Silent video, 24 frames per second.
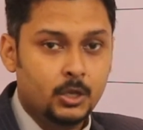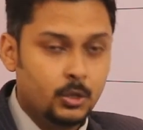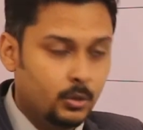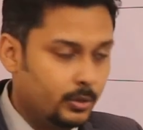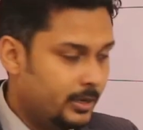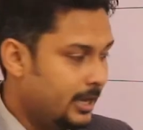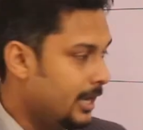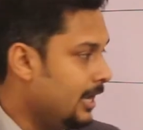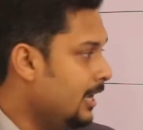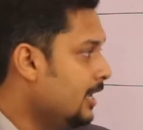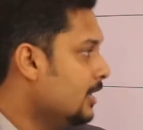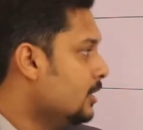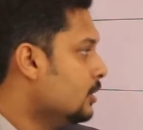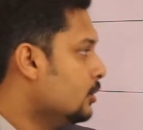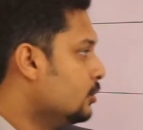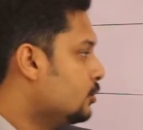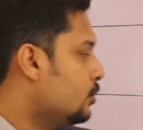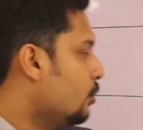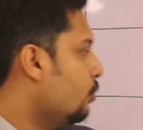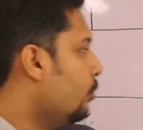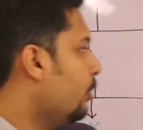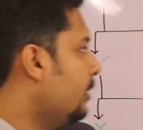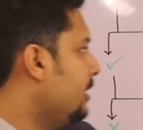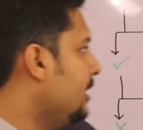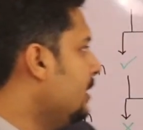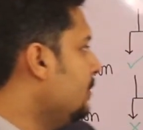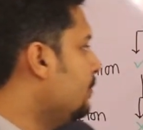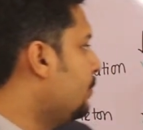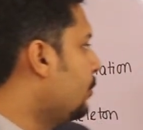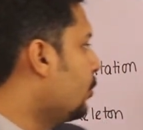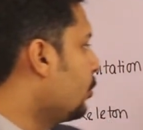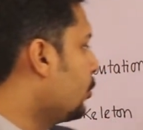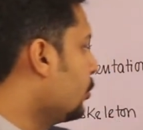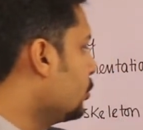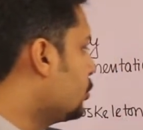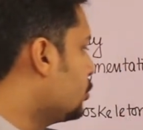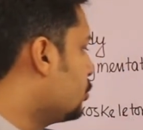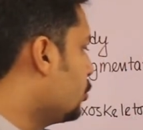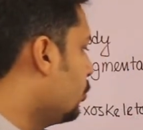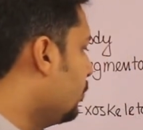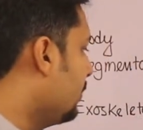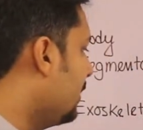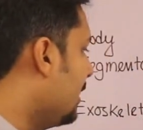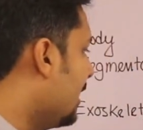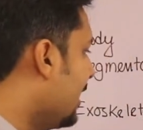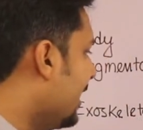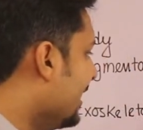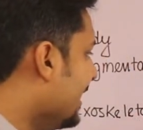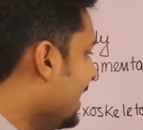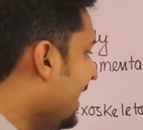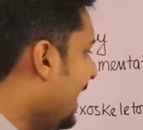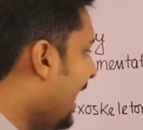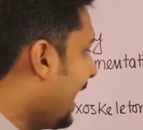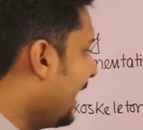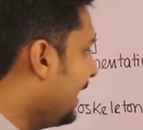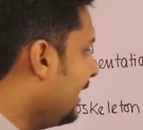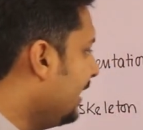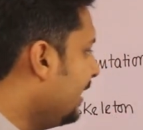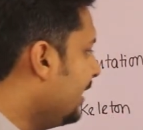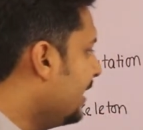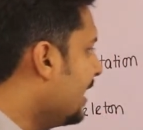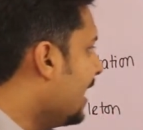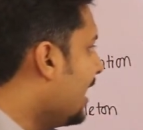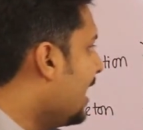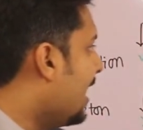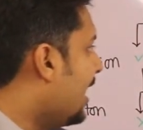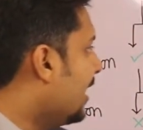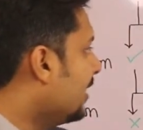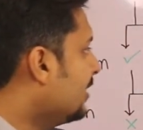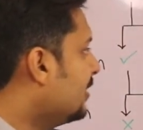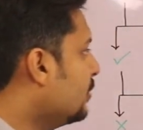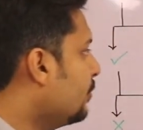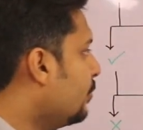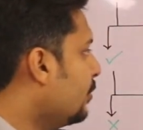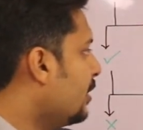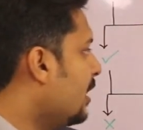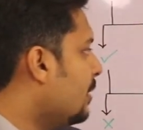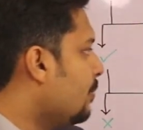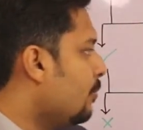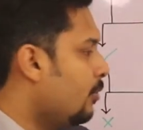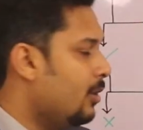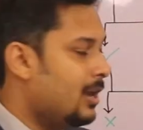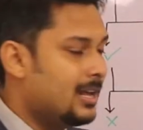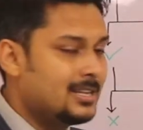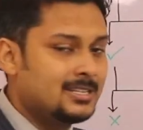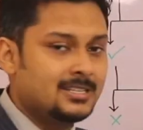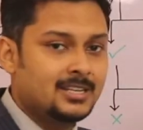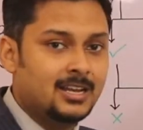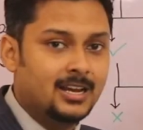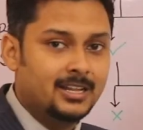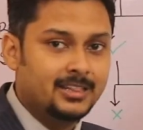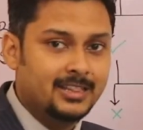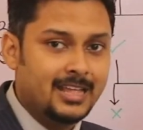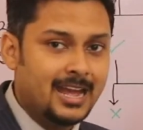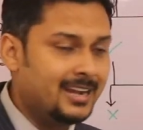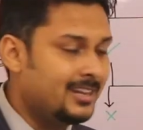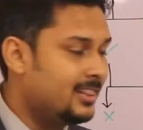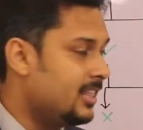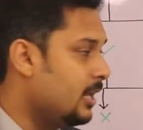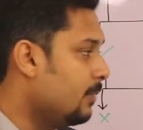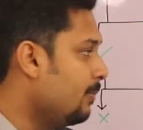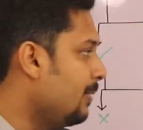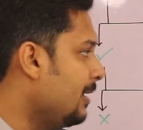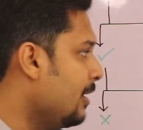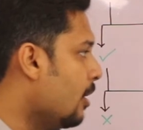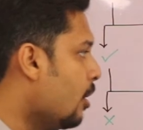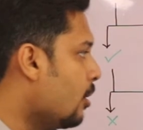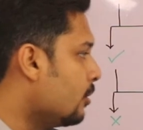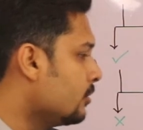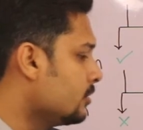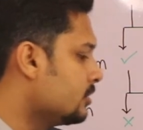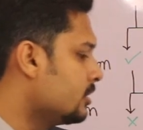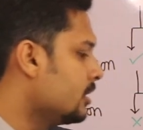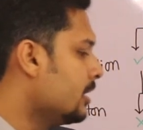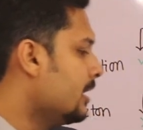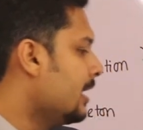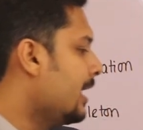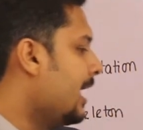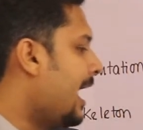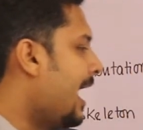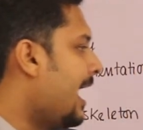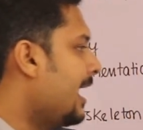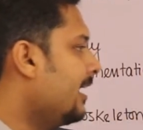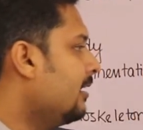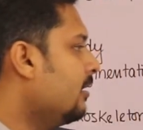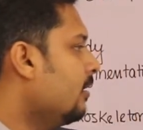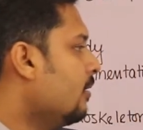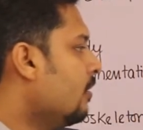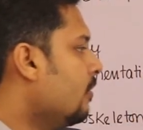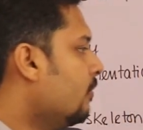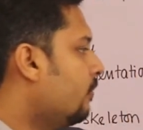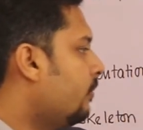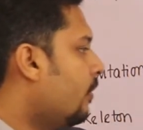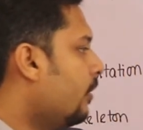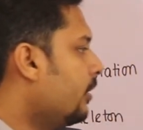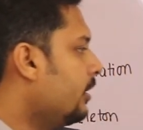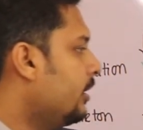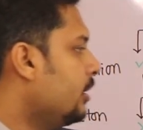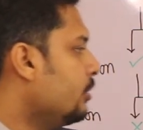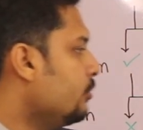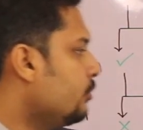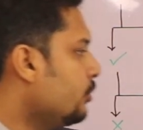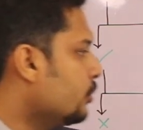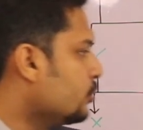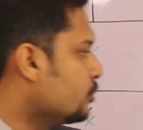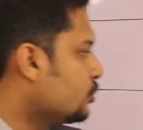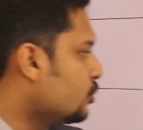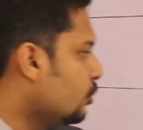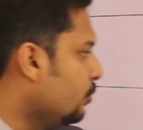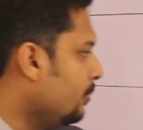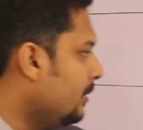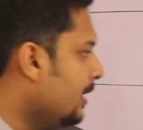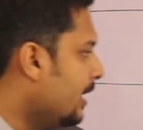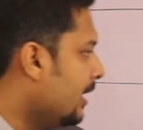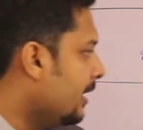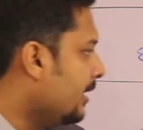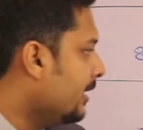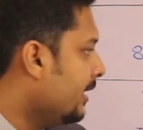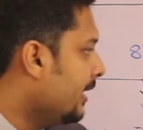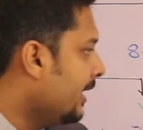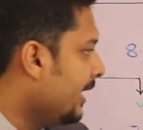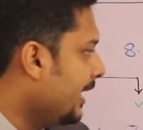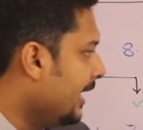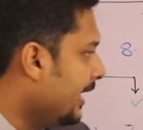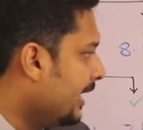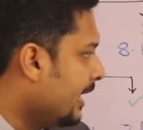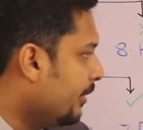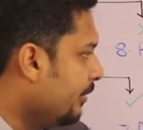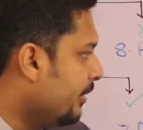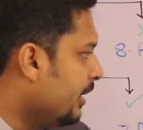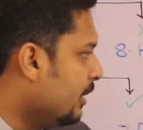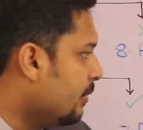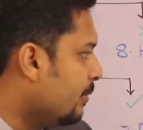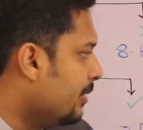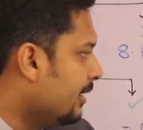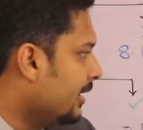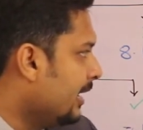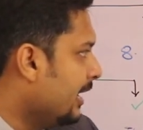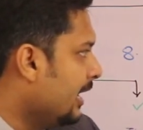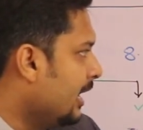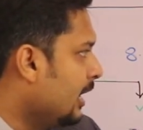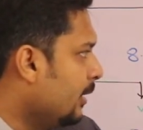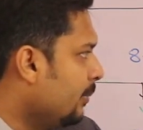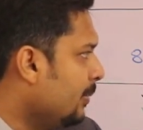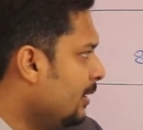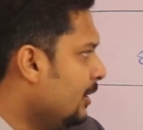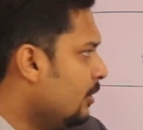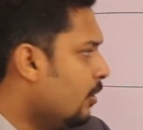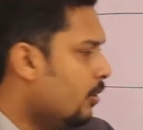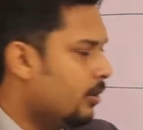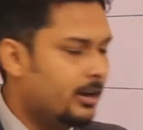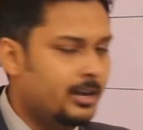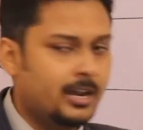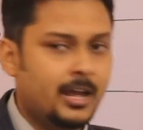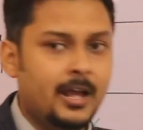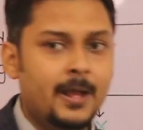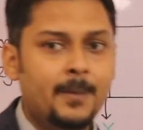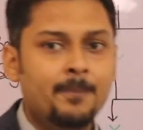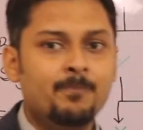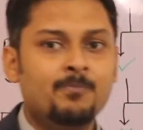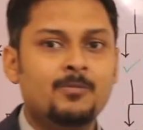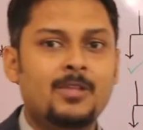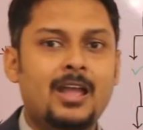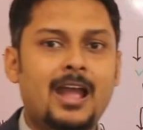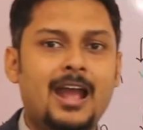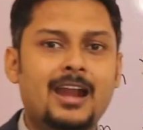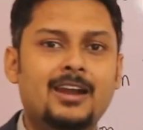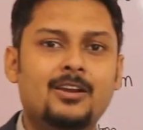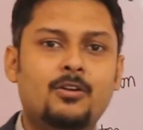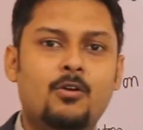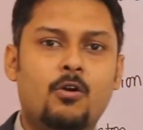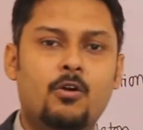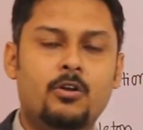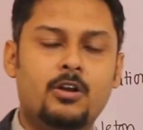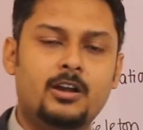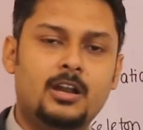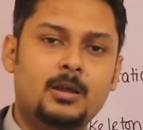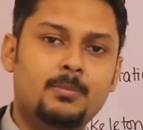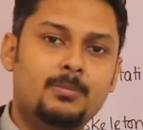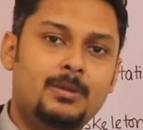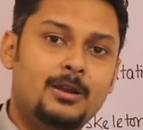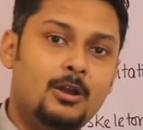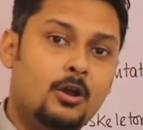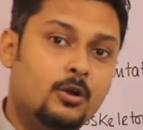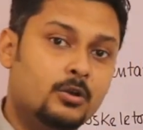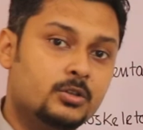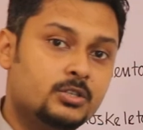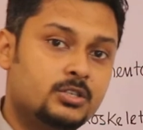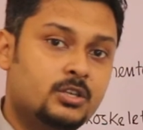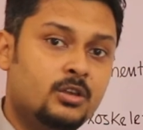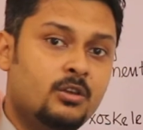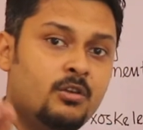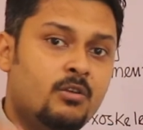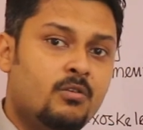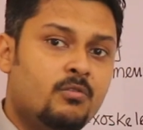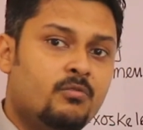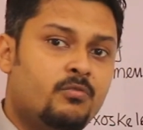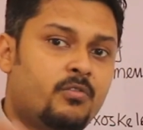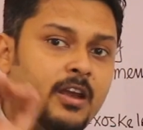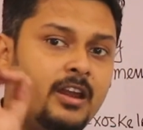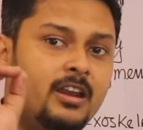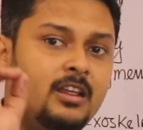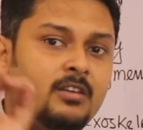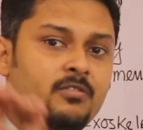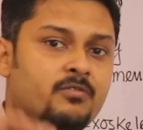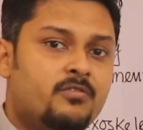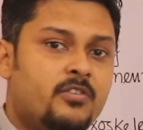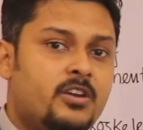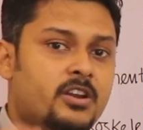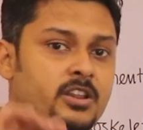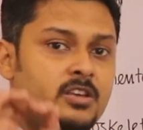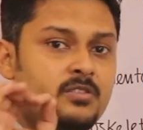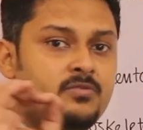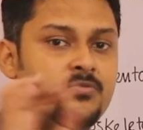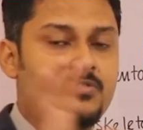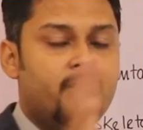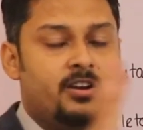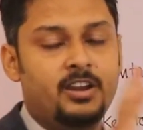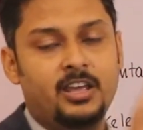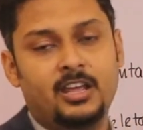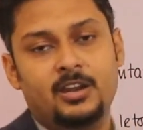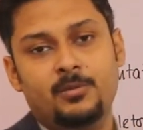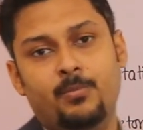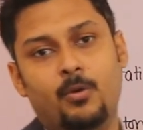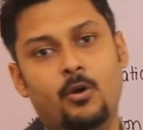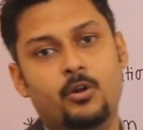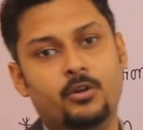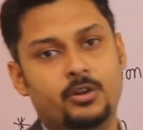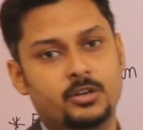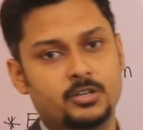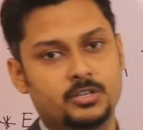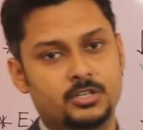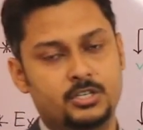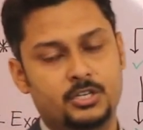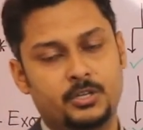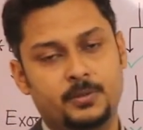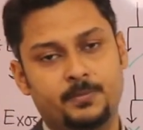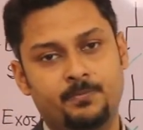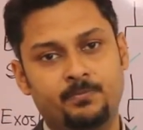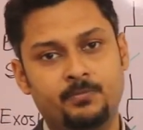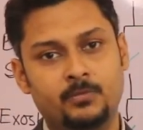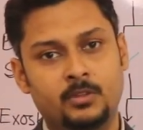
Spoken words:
Okay, so within Protostomia, Annelida, Arthropoda, Mollusca, that they belongs, and for Deuterostomia, Echinodermata, Hemichordata and Chordata belongs. Very important.